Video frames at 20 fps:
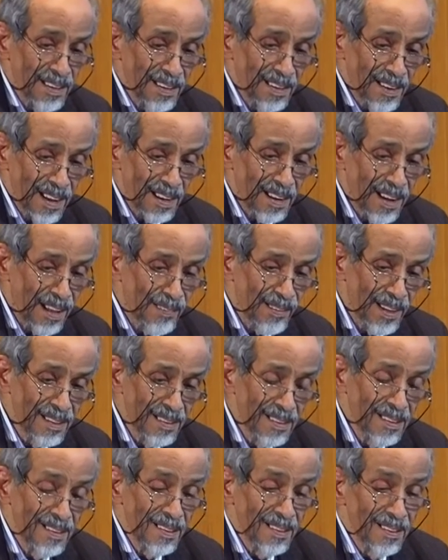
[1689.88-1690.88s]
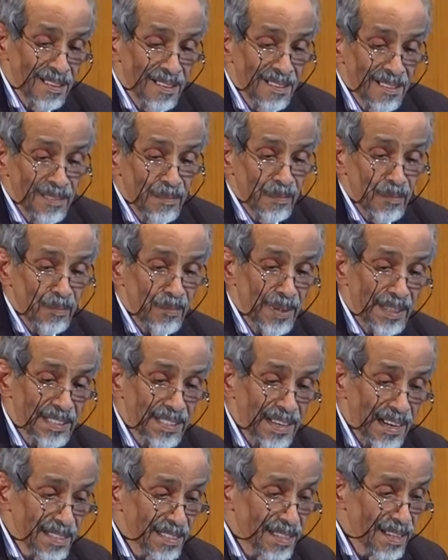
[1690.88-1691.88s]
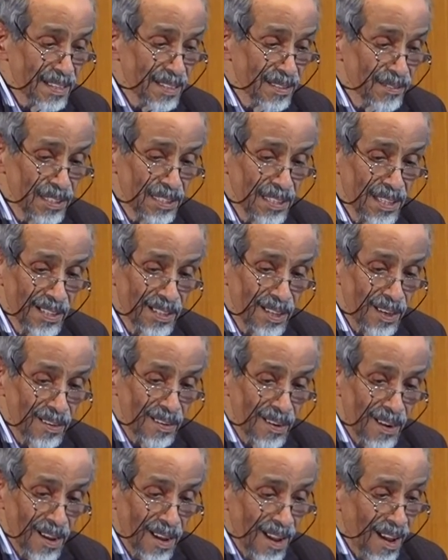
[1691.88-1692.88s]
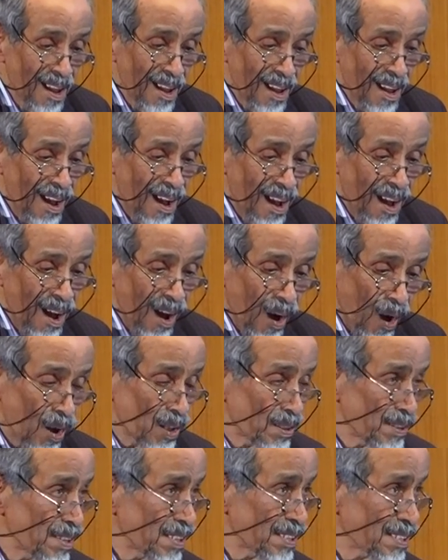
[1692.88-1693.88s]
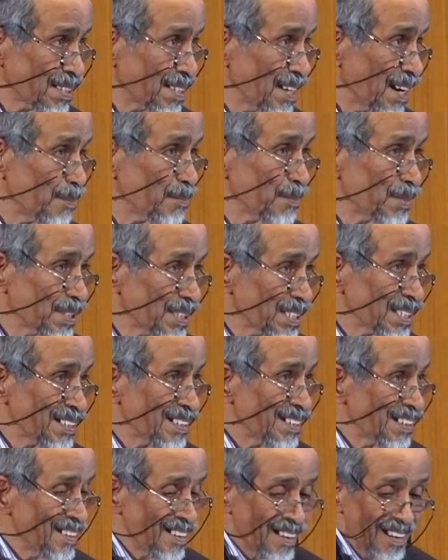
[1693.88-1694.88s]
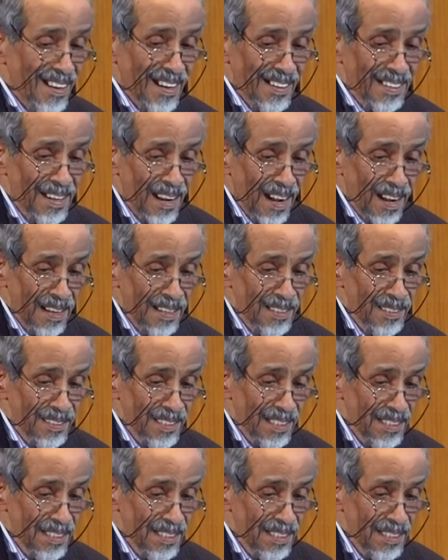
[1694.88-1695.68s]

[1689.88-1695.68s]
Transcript: have a better translation of this later on. All these gems, I